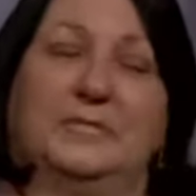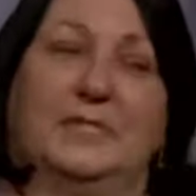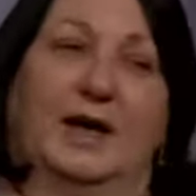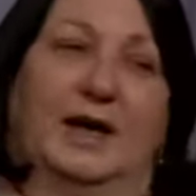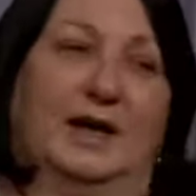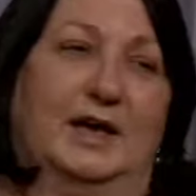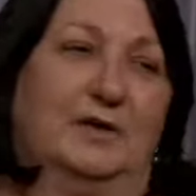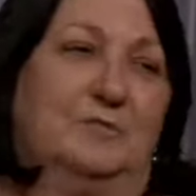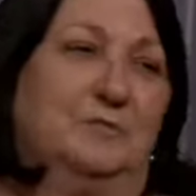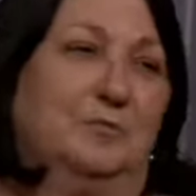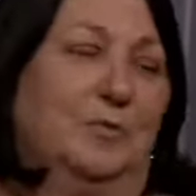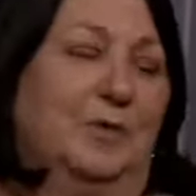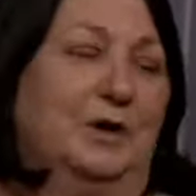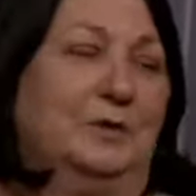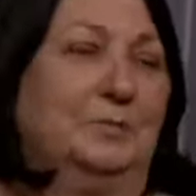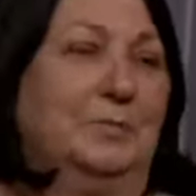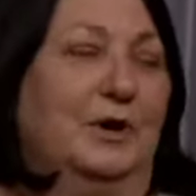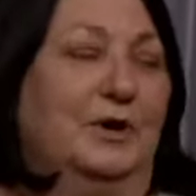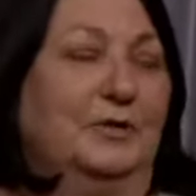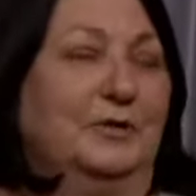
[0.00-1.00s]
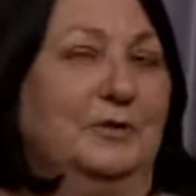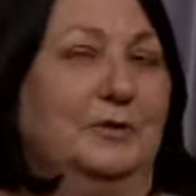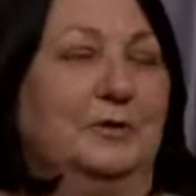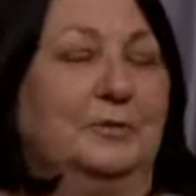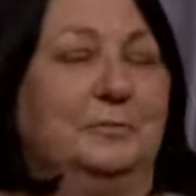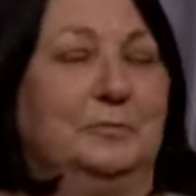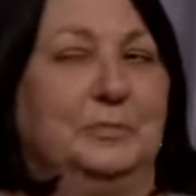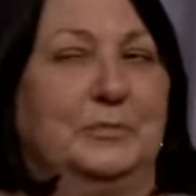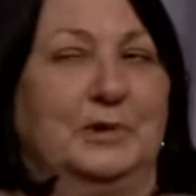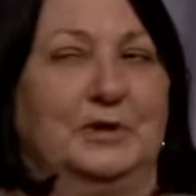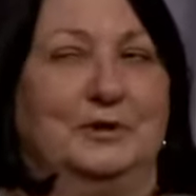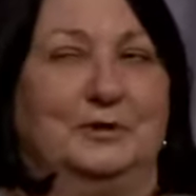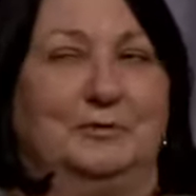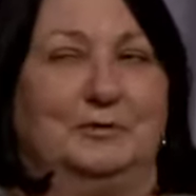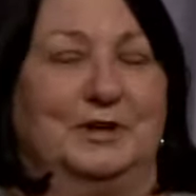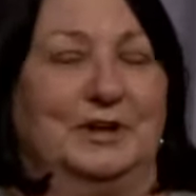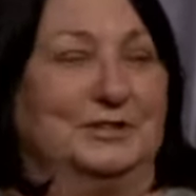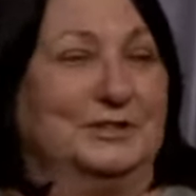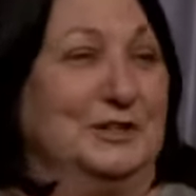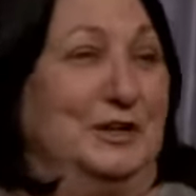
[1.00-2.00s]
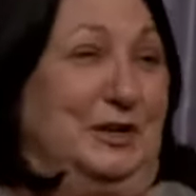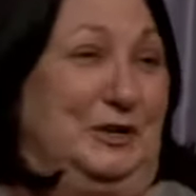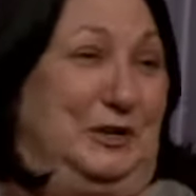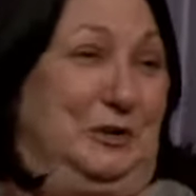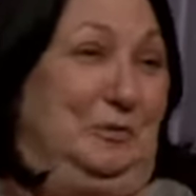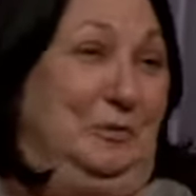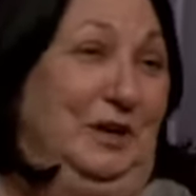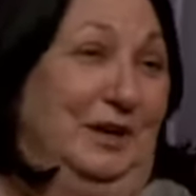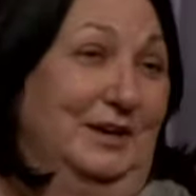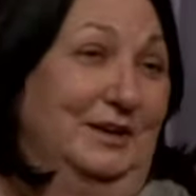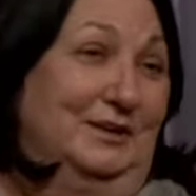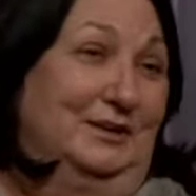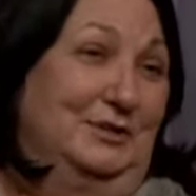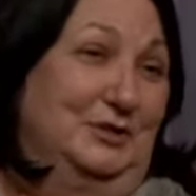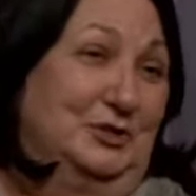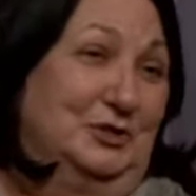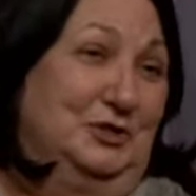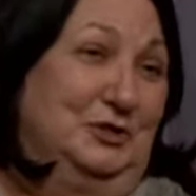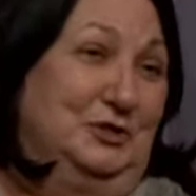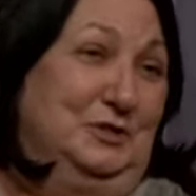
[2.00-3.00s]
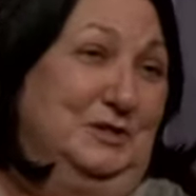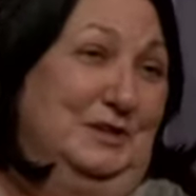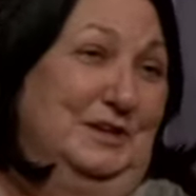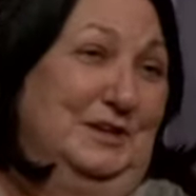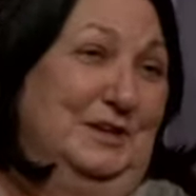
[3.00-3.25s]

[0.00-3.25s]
I have one mother who does not know English.